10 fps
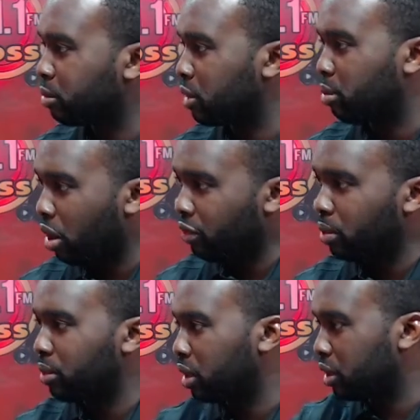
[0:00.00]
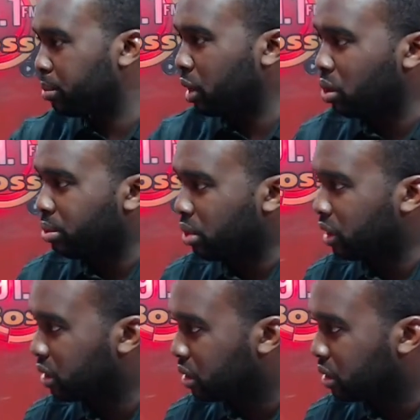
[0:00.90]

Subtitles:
me apart from the big corporations.